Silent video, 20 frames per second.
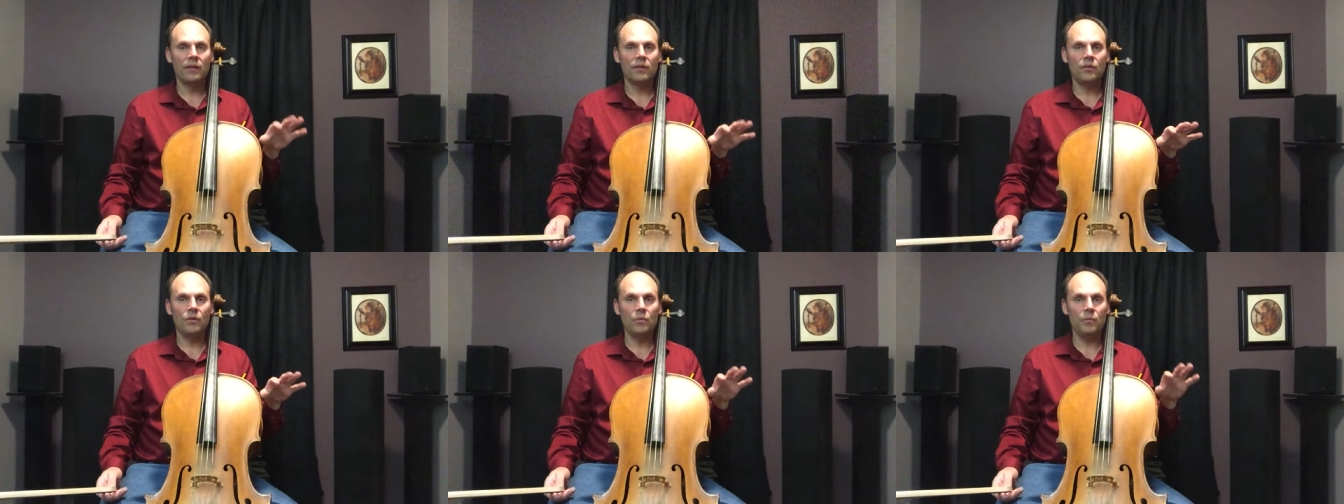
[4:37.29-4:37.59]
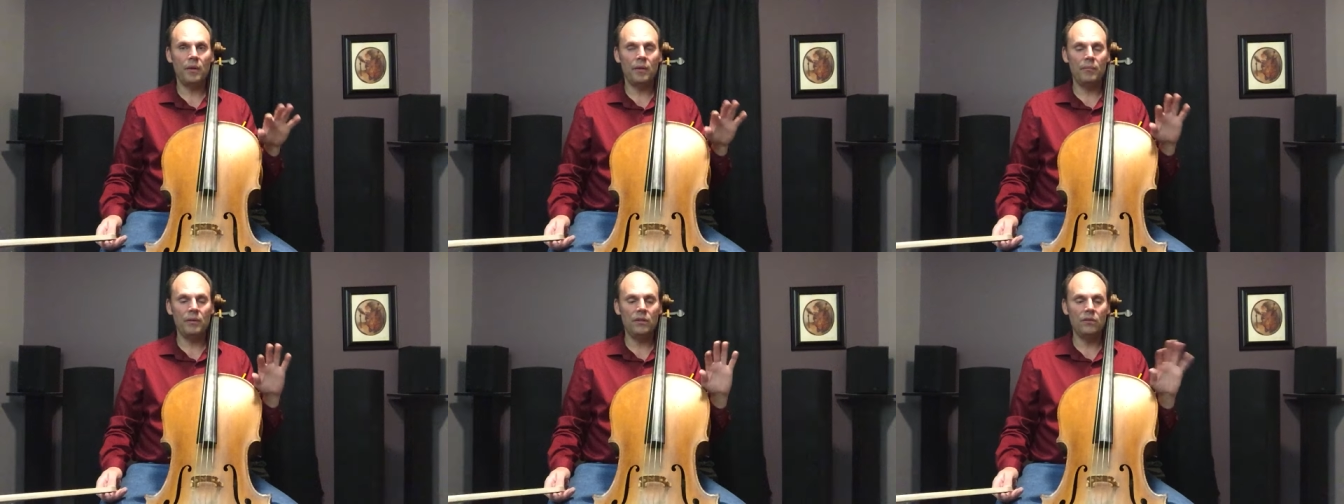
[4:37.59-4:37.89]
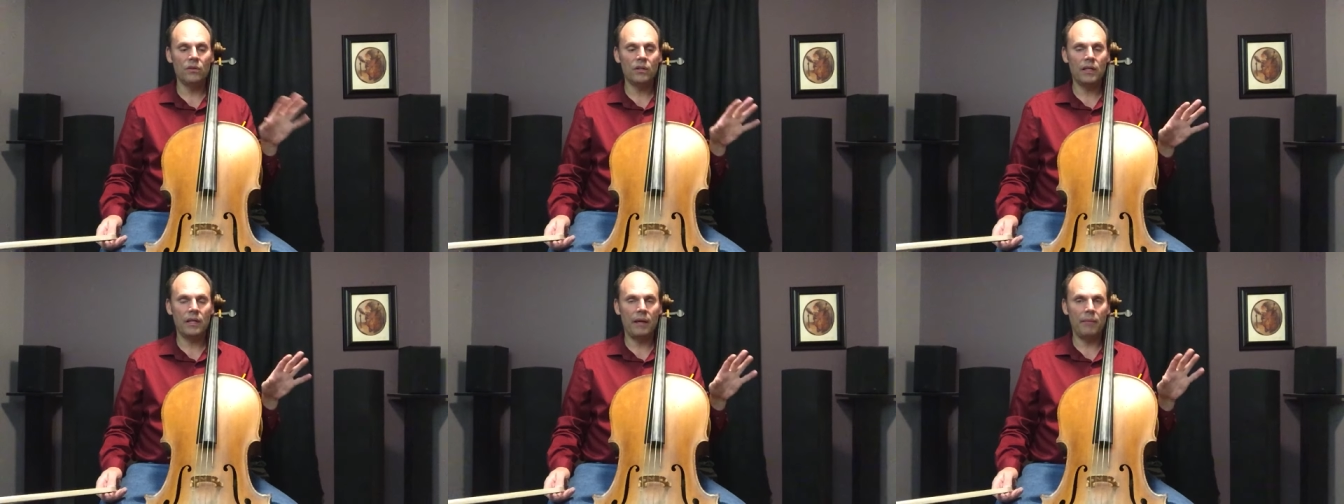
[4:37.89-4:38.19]
you may be
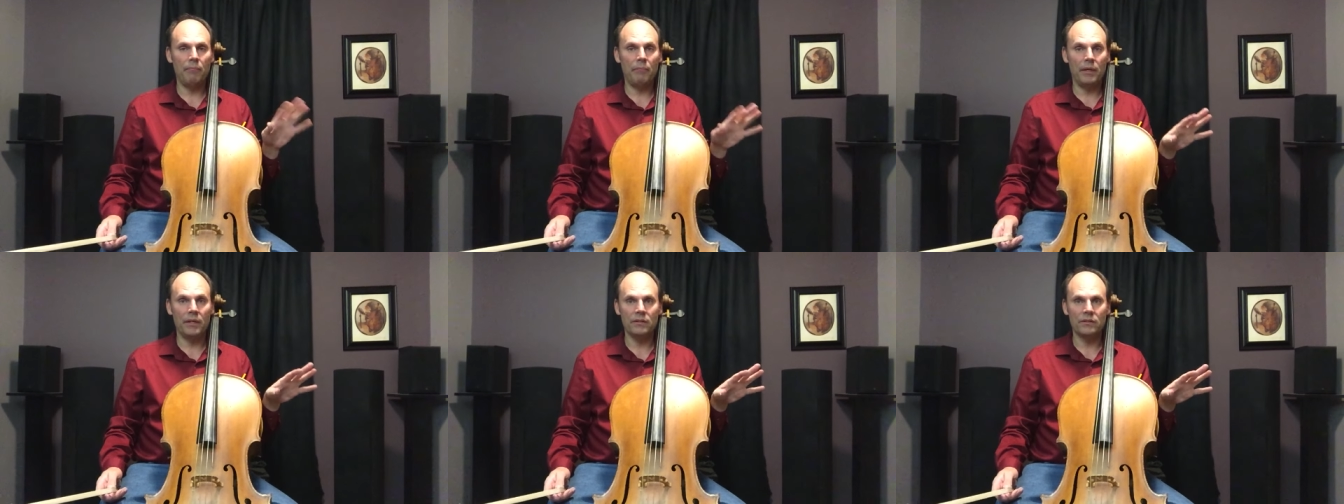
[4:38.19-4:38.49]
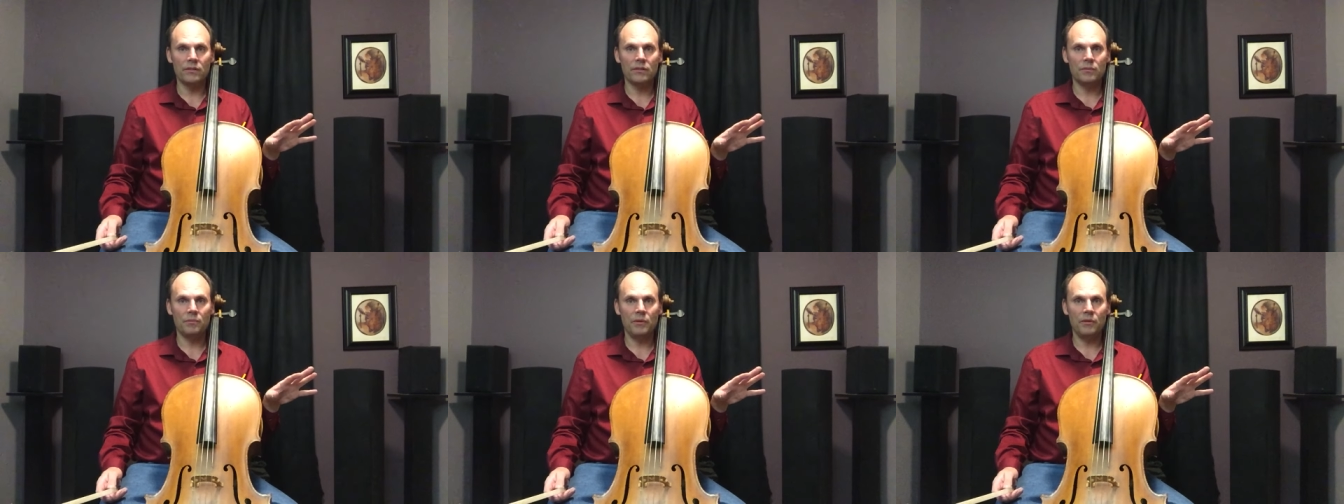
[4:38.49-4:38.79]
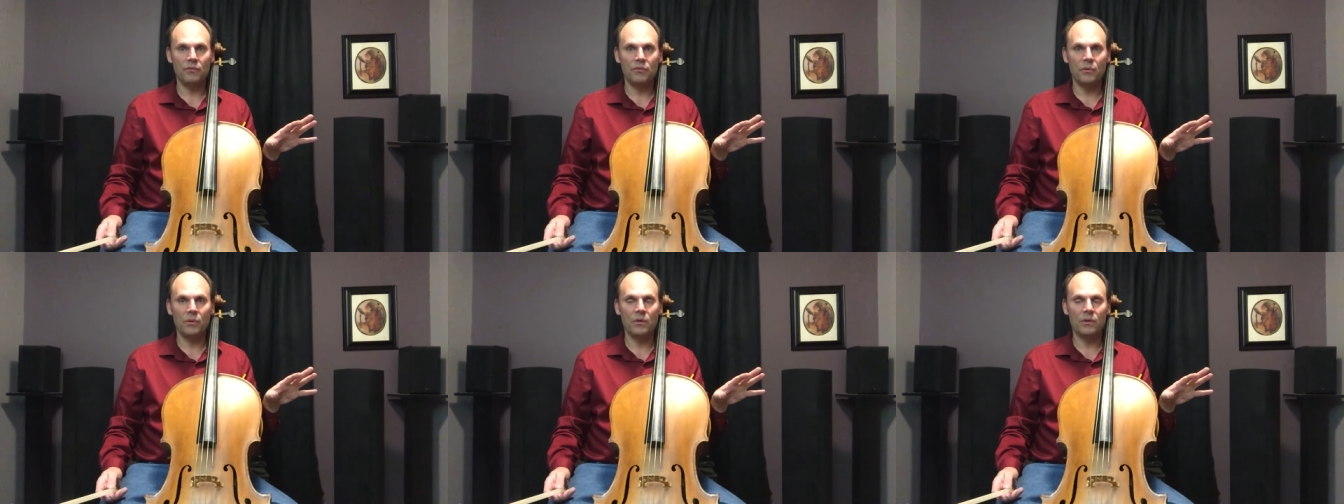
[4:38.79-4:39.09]
looking at months
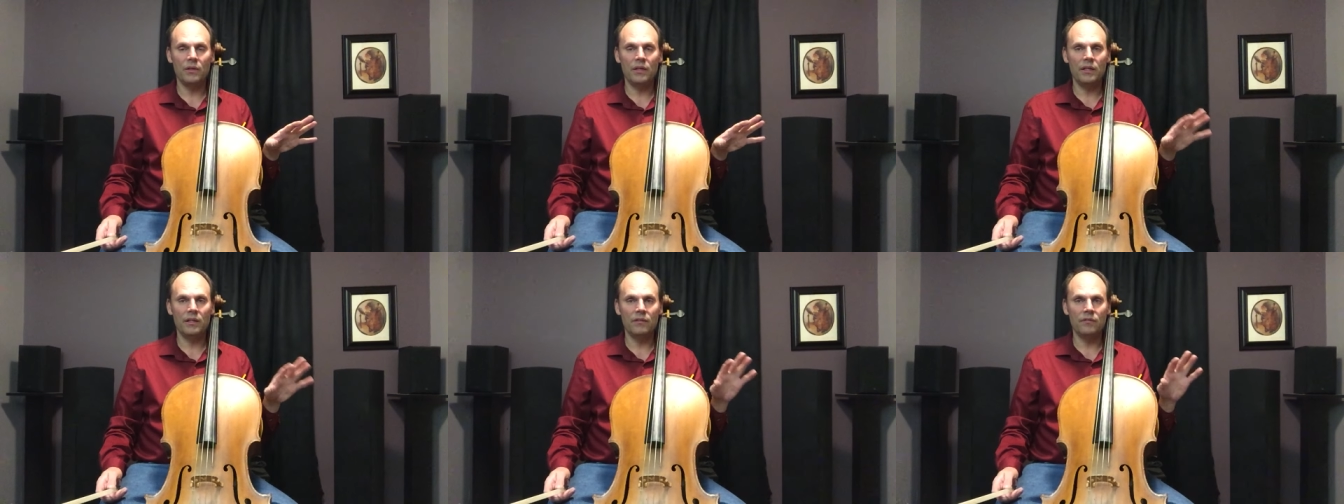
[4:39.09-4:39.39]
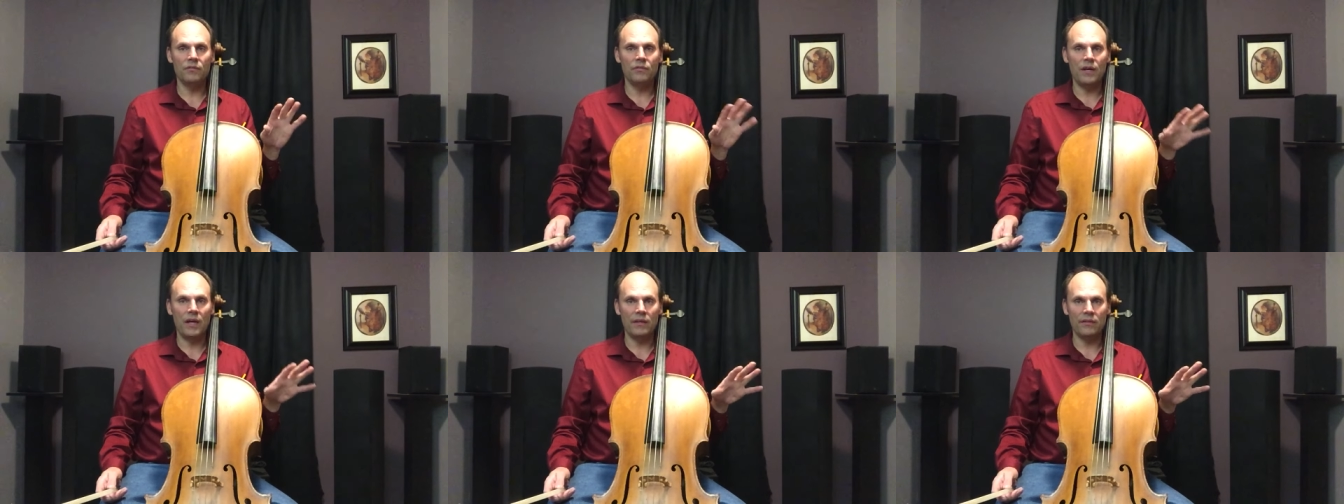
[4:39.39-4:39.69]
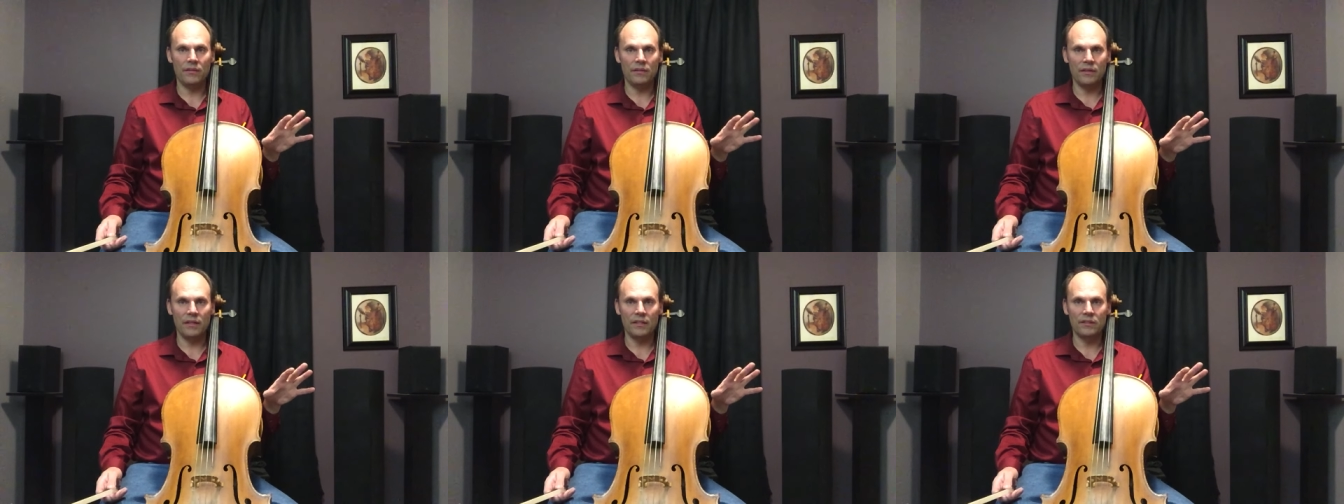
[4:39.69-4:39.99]
before it
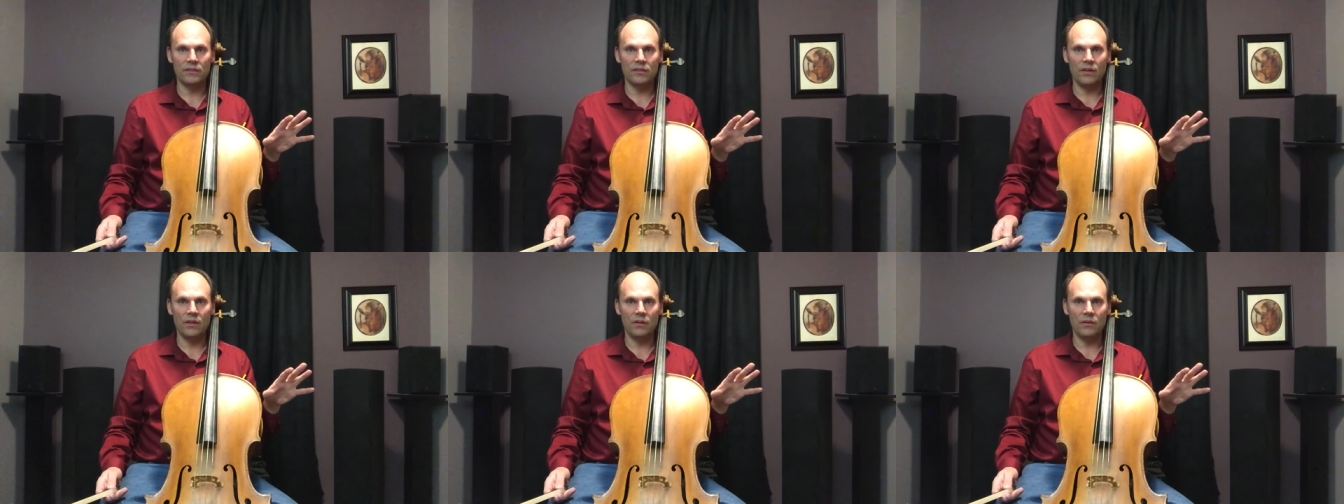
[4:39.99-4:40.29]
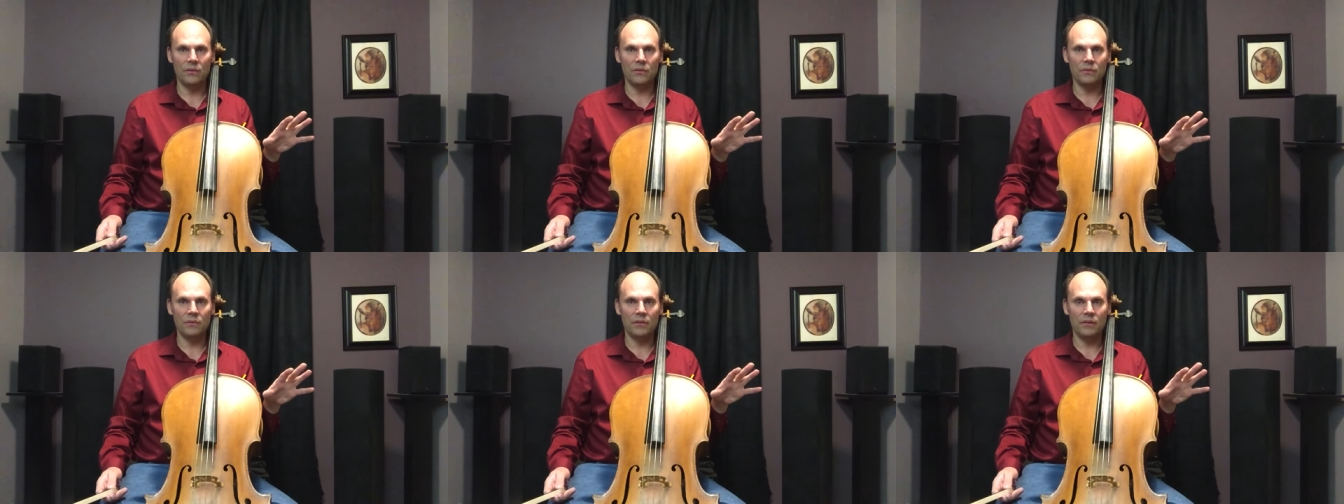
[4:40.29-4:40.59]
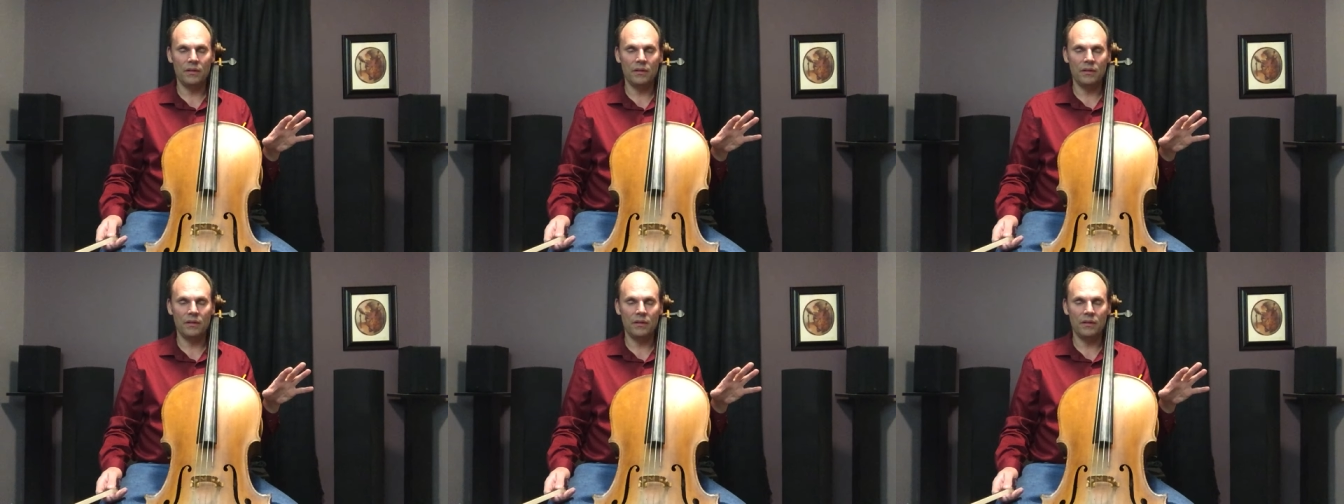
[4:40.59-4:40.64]
finally lets go.